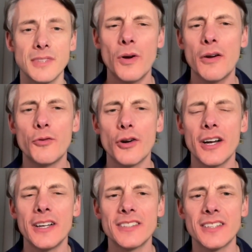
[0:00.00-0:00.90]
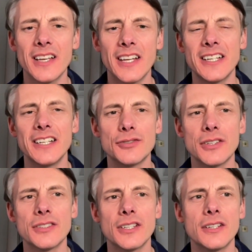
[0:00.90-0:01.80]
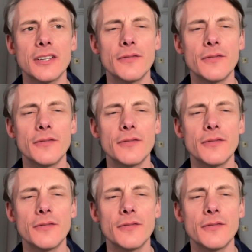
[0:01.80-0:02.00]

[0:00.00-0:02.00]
Wealth-wise, I had an interesting